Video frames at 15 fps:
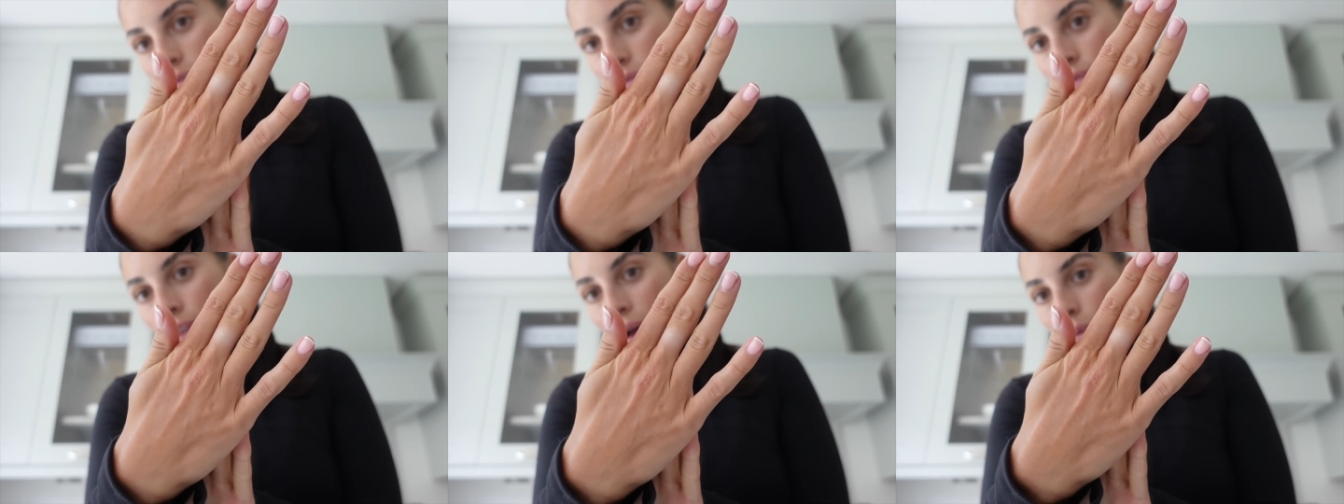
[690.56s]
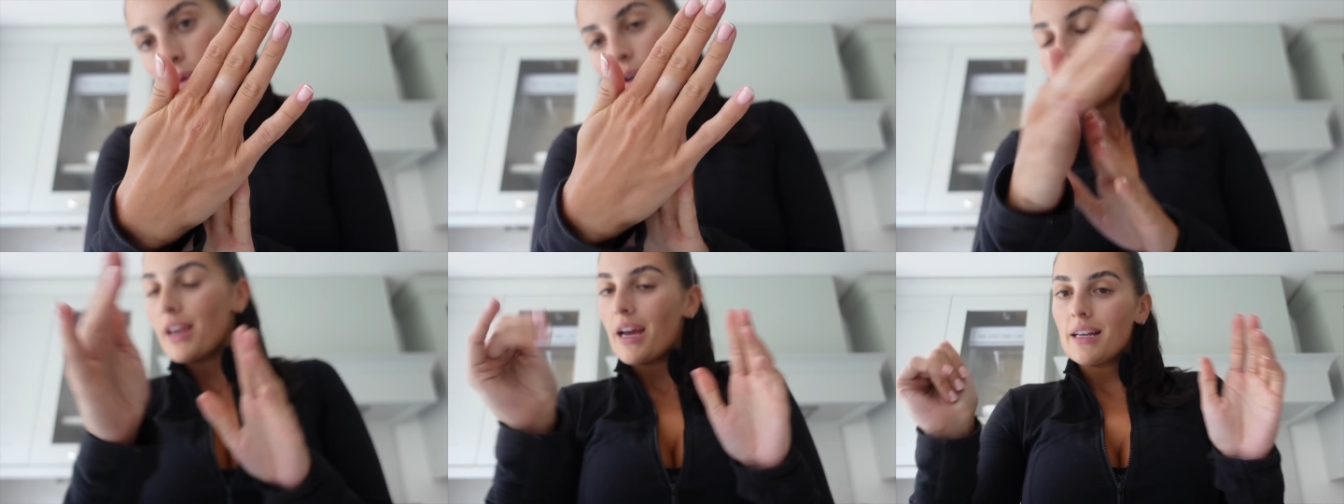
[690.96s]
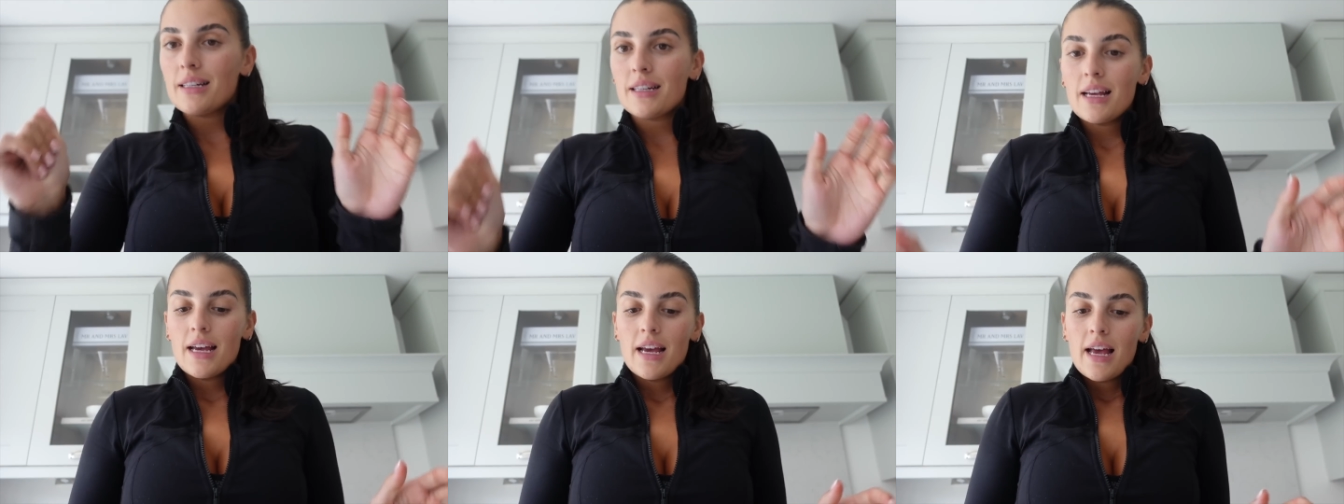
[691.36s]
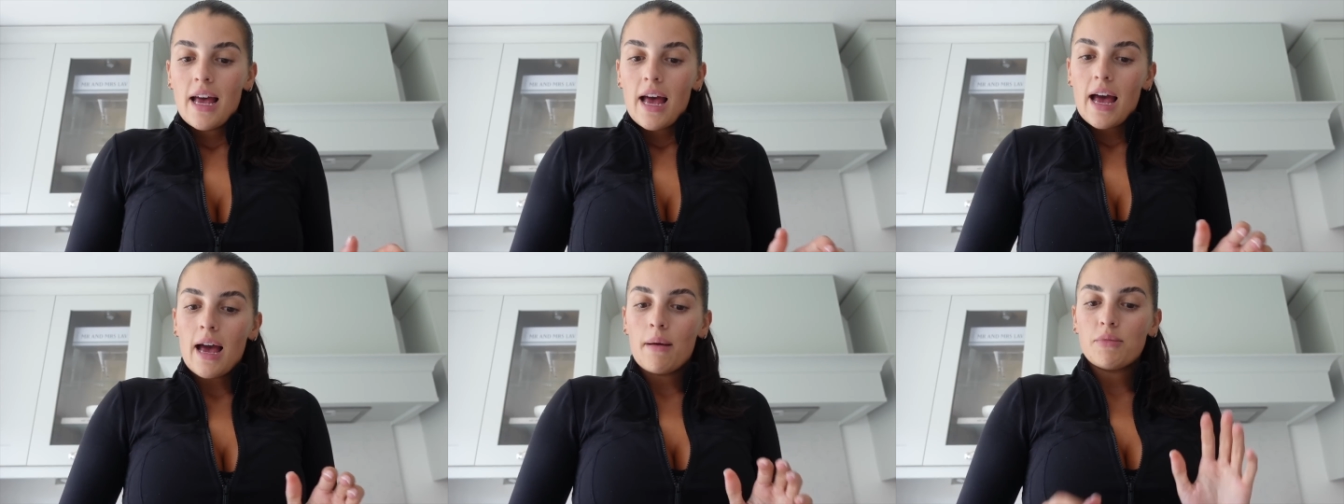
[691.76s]
that one, yes.
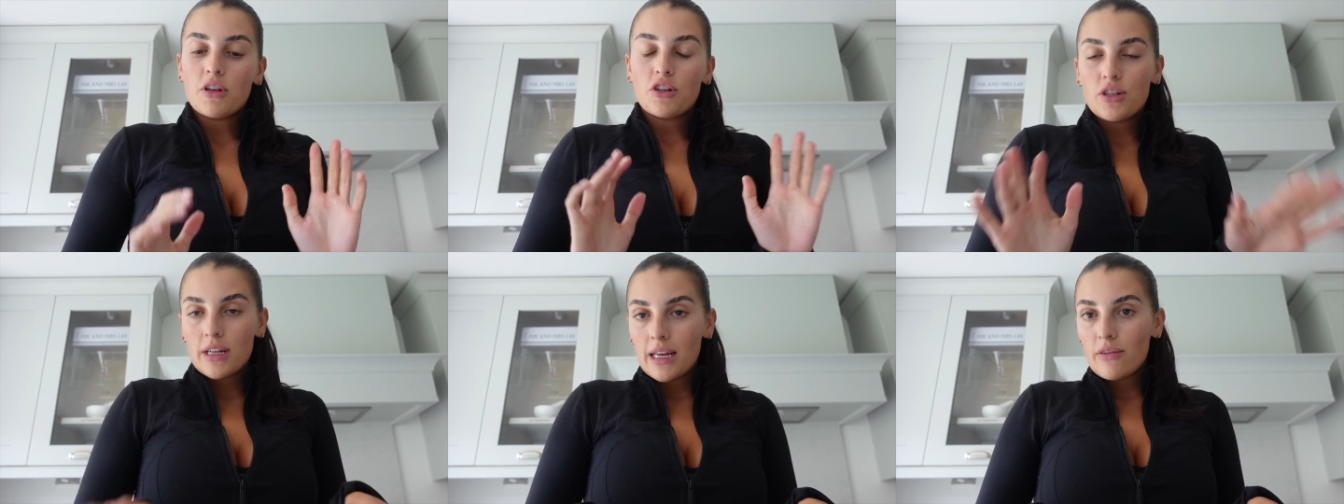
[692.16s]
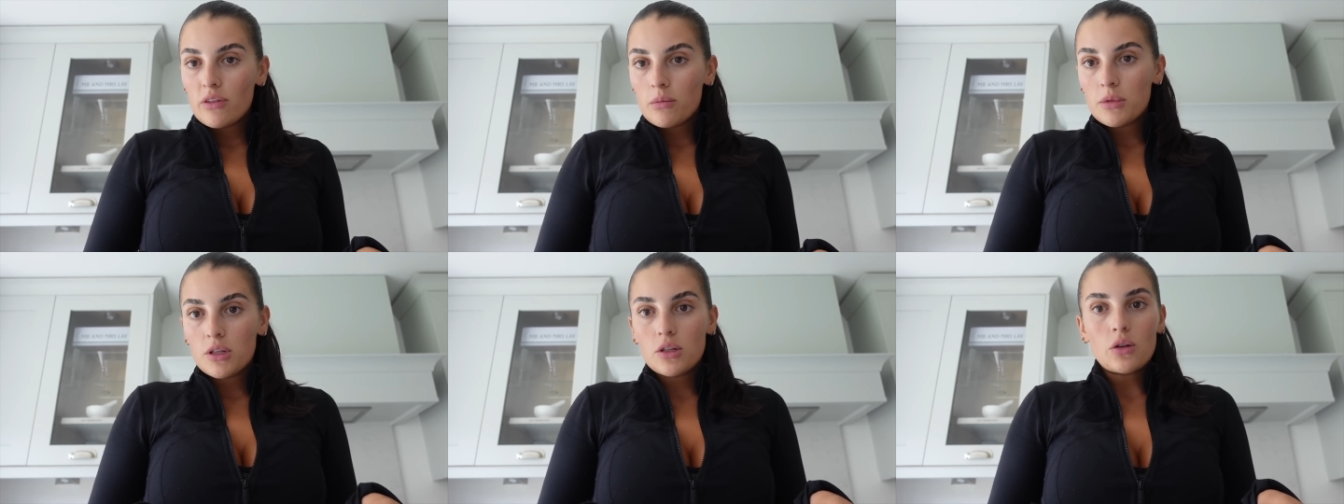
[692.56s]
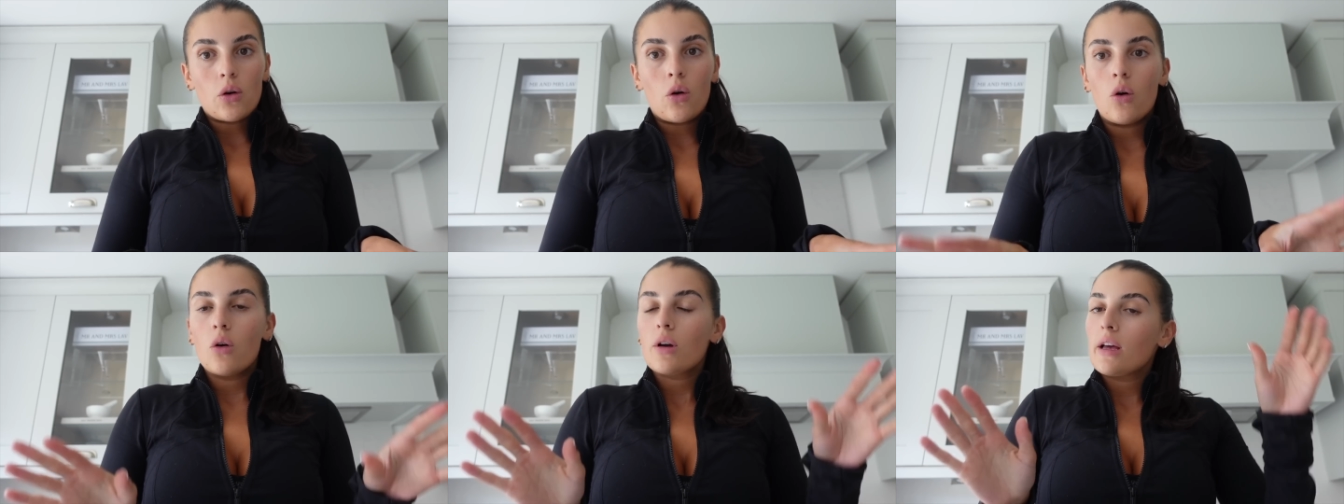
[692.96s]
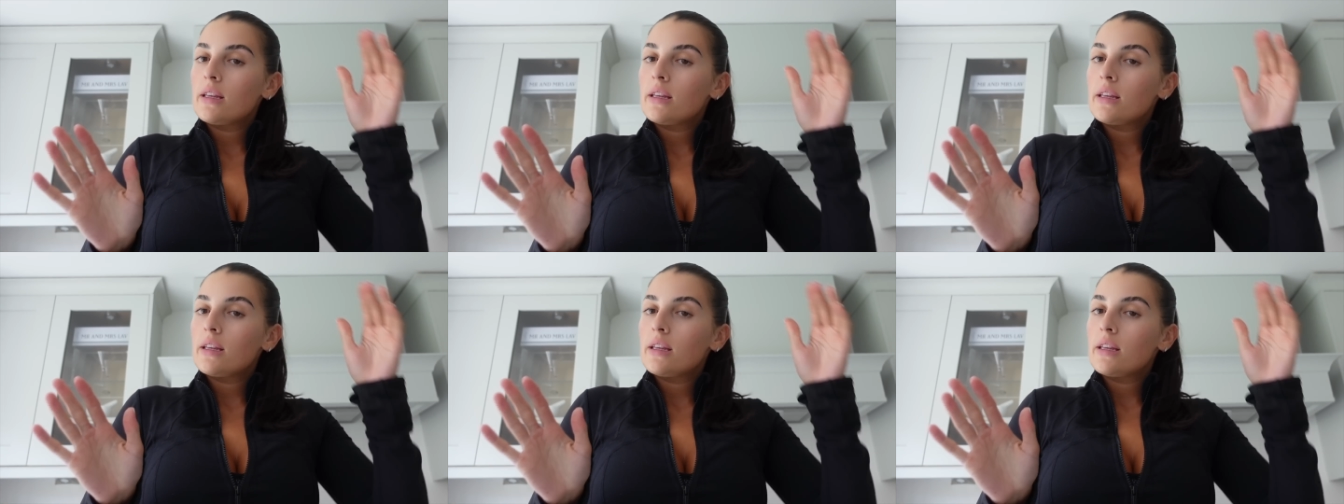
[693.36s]
Um, so I just leave them to soak.